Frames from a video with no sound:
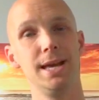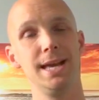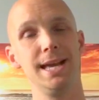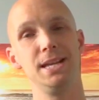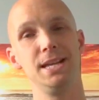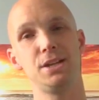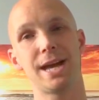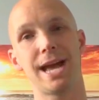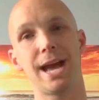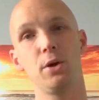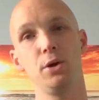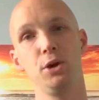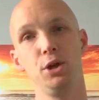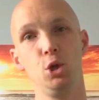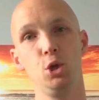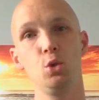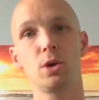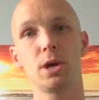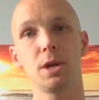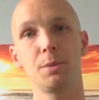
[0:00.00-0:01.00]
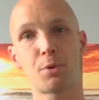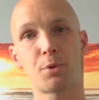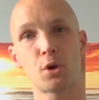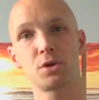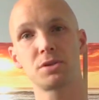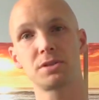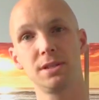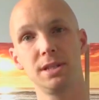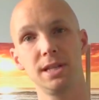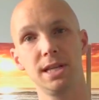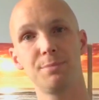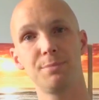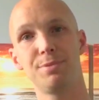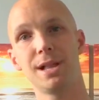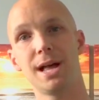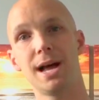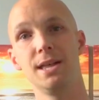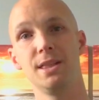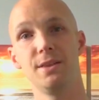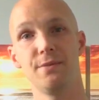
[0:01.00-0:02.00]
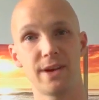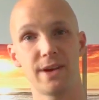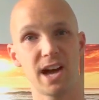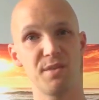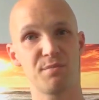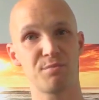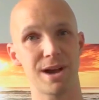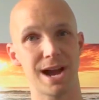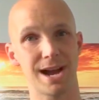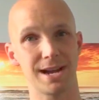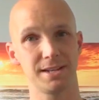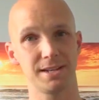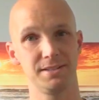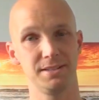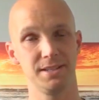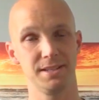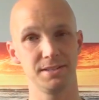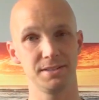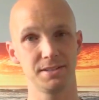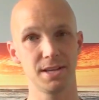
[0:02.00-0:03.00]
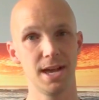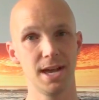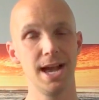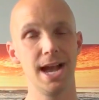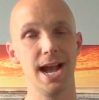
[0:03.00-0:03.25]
into how you can personally apply the 5 practices